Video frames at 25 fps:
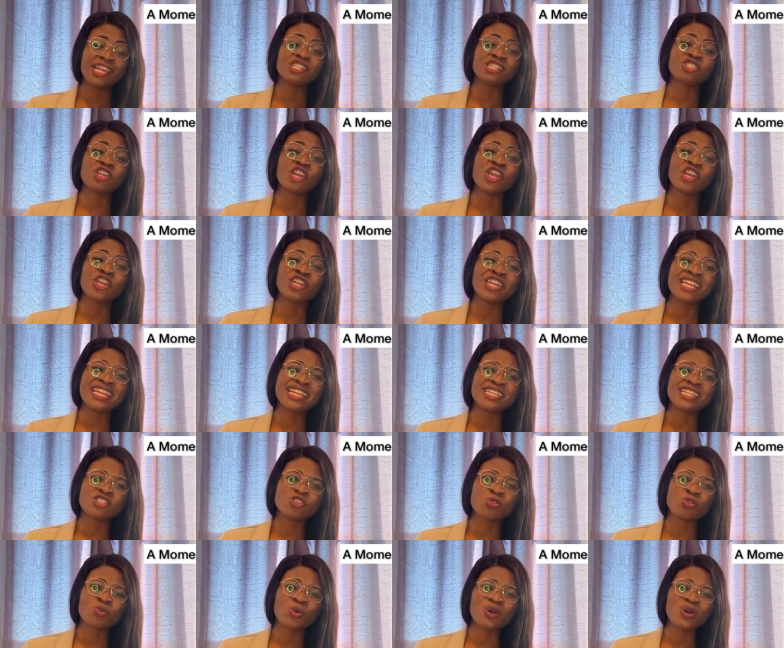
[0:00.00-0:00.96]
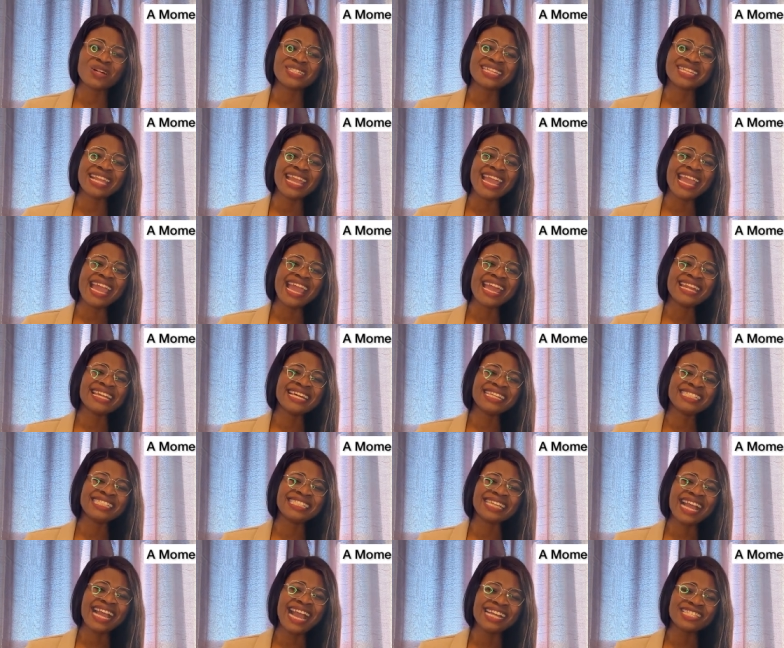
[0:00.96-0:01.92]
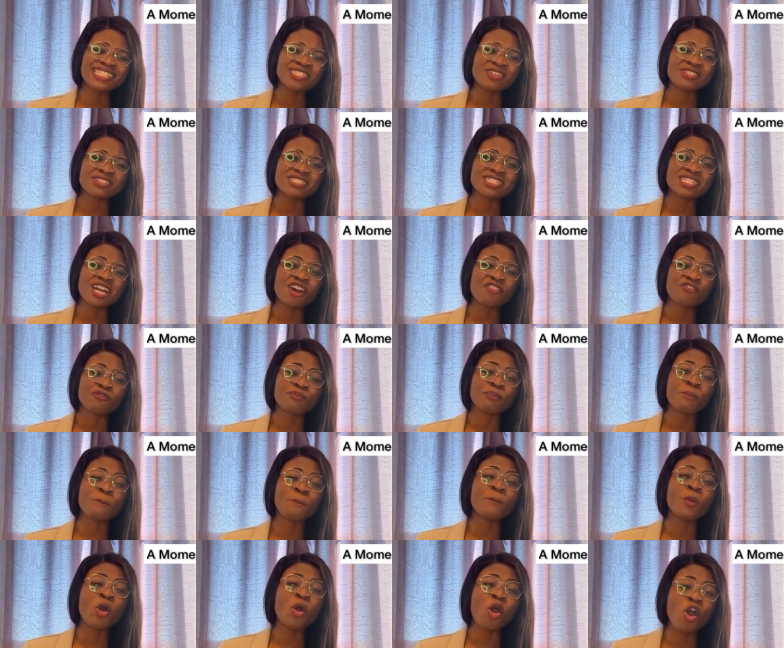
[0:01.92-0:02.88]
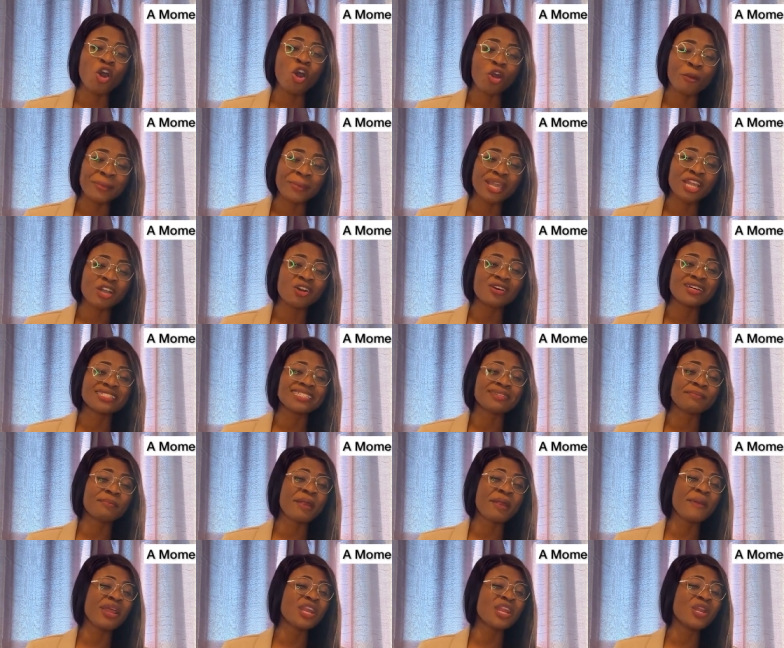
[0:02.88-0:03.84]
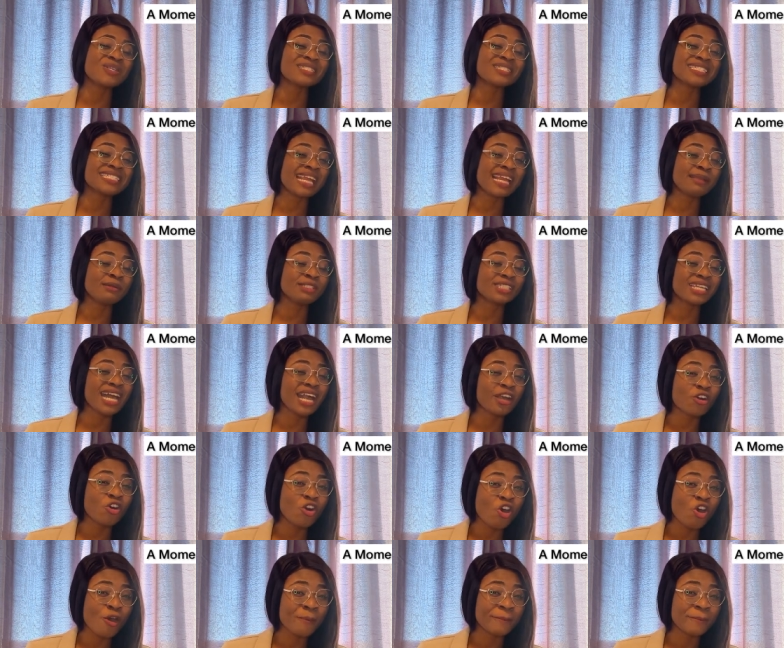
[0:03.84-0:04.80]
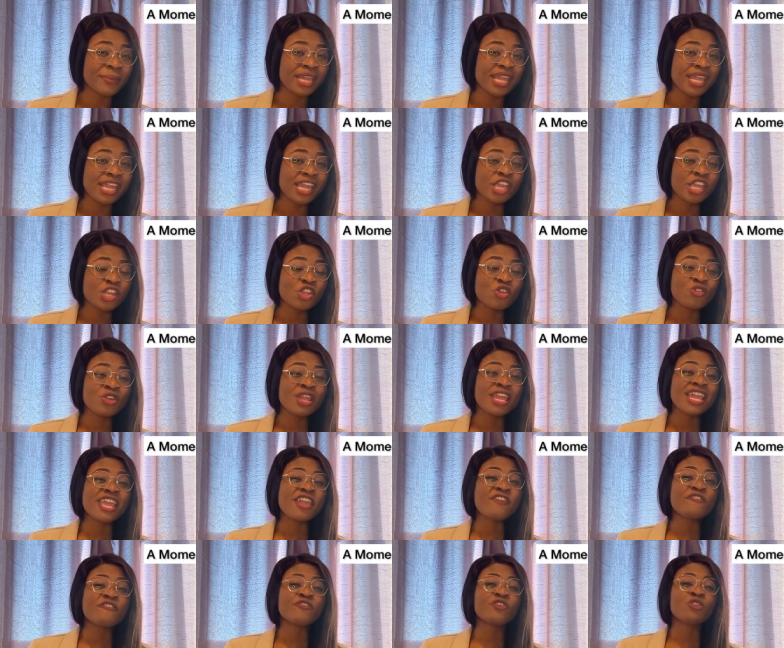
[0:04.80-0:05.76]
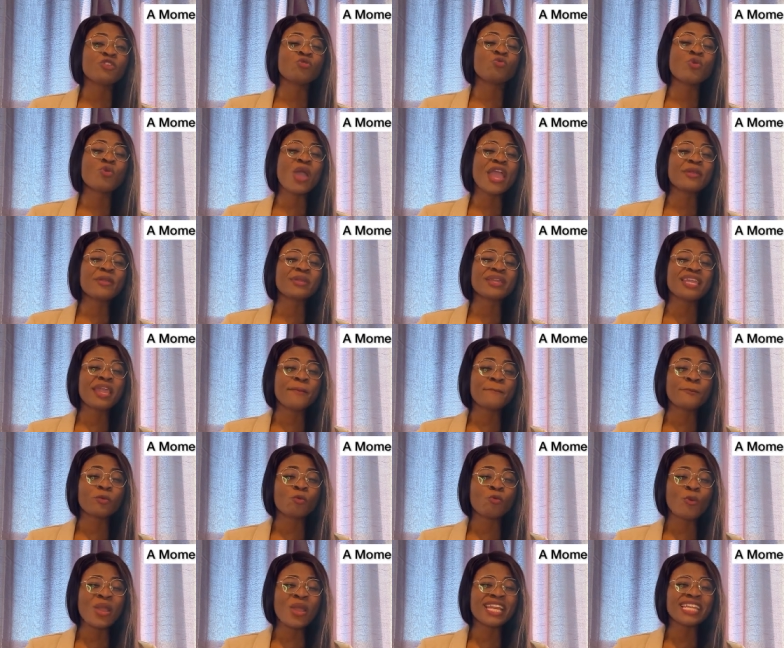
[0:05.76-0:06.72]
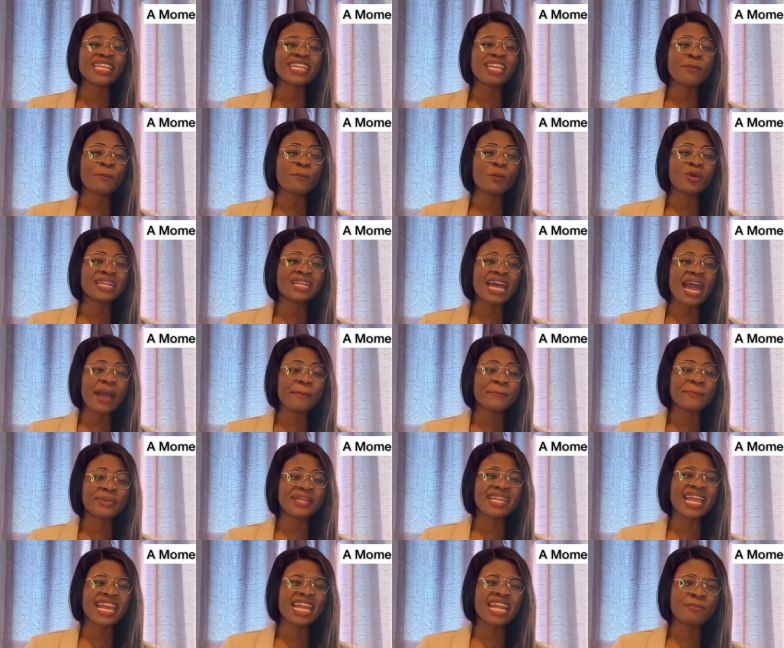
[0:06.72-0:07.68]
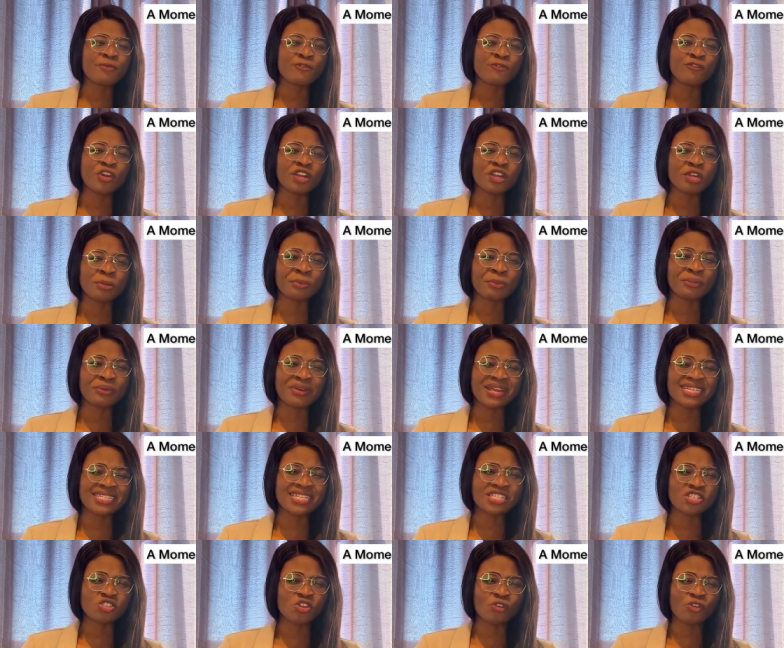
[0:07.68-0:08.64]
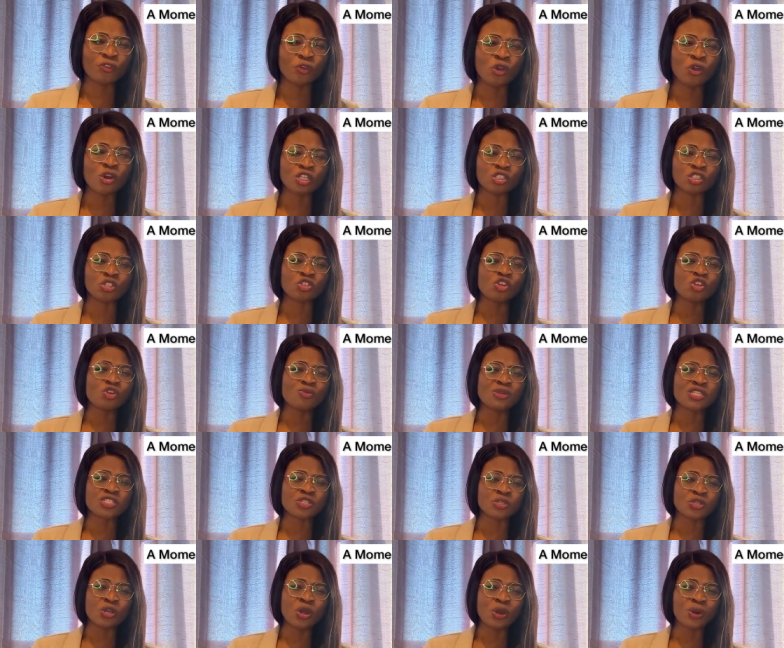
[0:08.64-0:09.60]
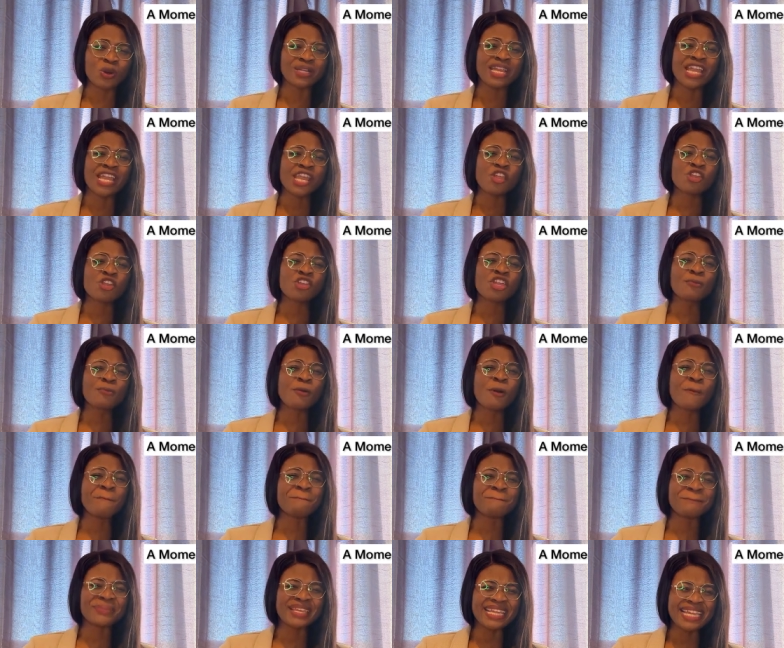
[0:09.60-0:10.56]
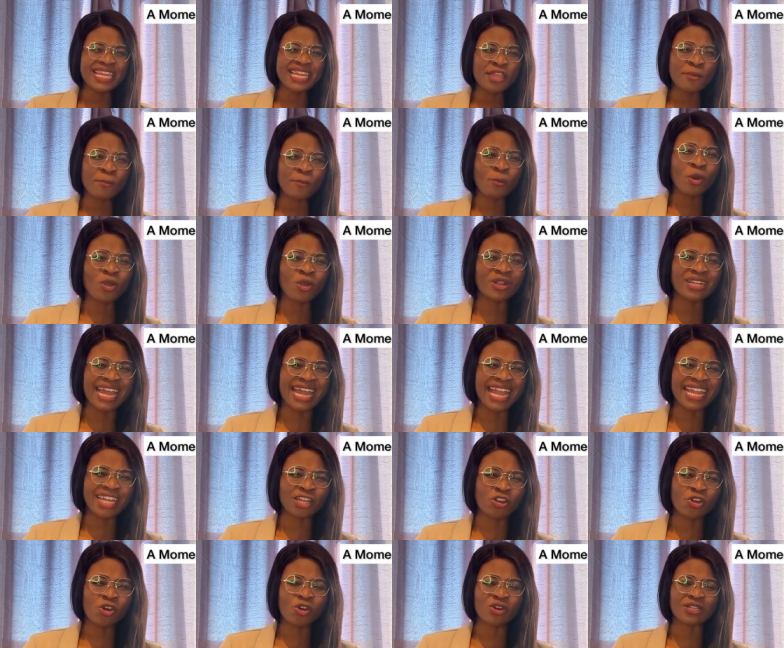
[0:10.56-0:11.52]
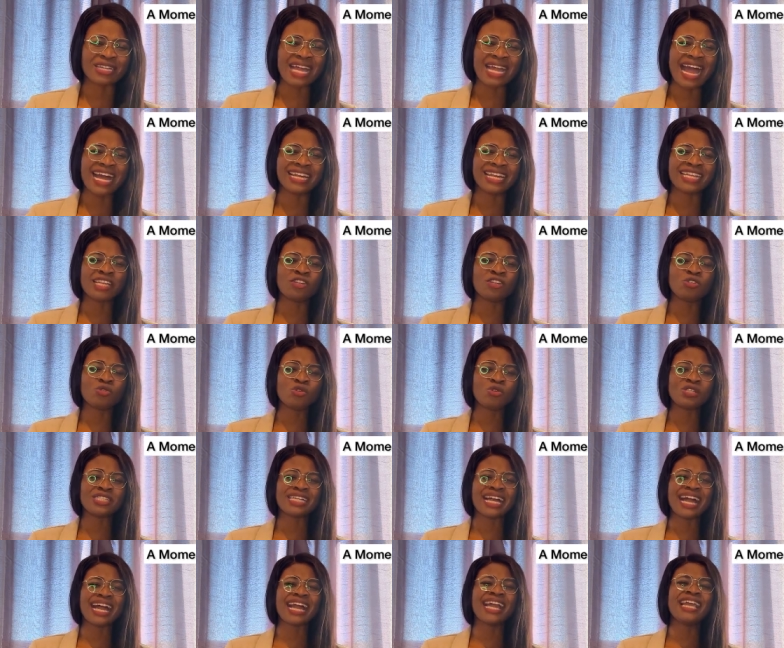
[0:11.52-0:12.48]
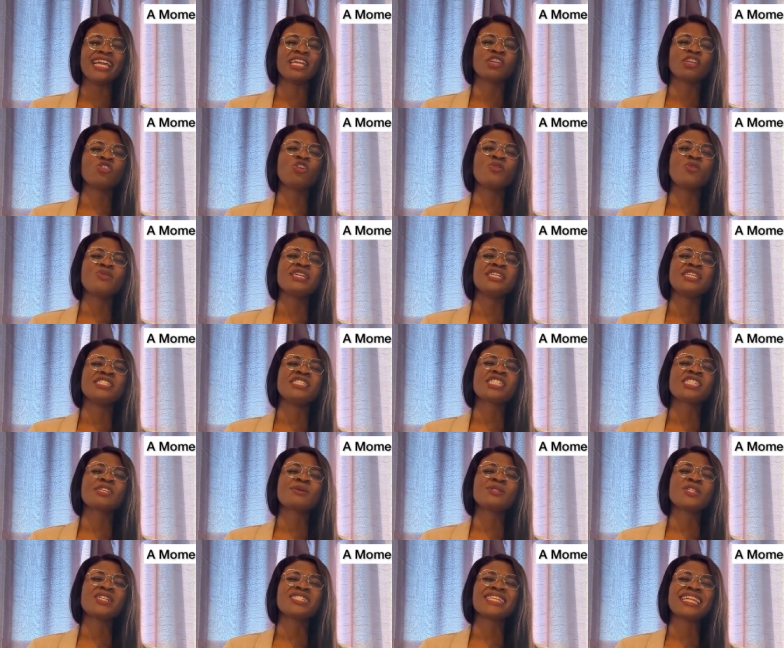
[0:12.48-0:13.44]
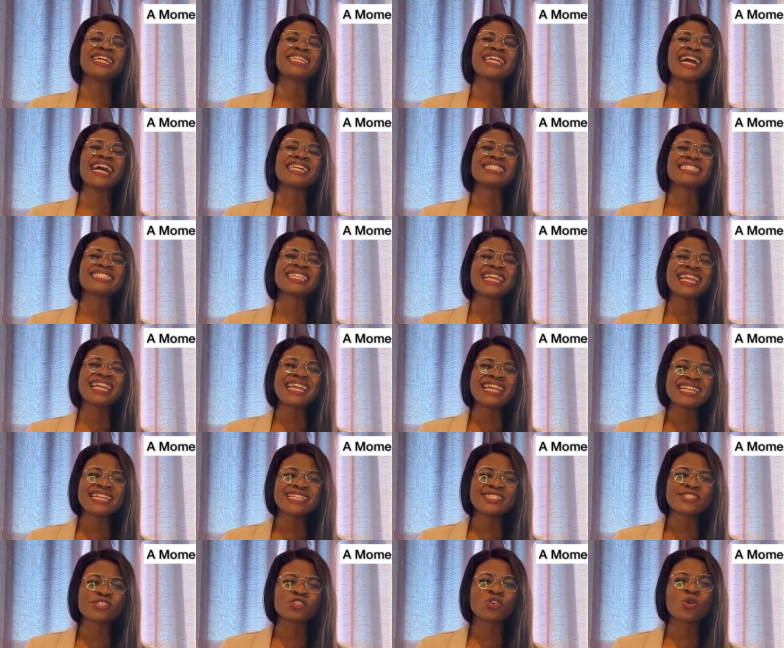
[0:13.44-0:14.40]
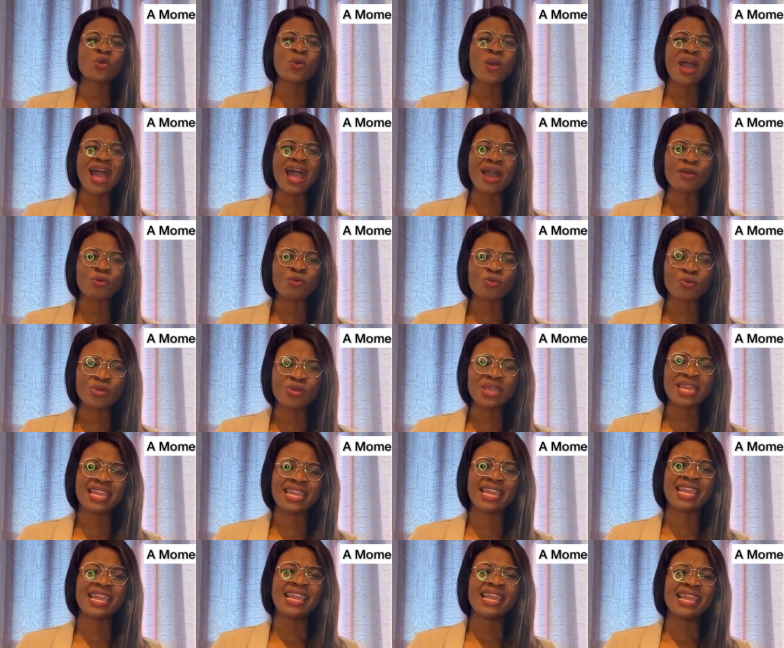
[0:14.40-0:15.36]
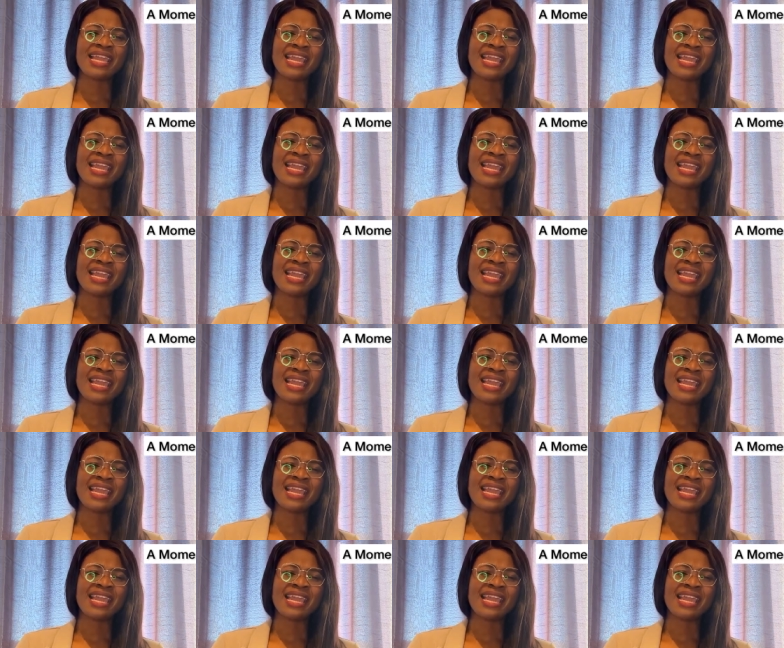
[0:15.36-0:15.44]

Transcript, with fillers: So, you need to what? Energize yourself more because perilous times shall come. You, if when you keep when you keep on appearing before the presence of God, glory to God, you keep on being more like God. Hallelujah. Glory. The scripture said that as He is, so are we.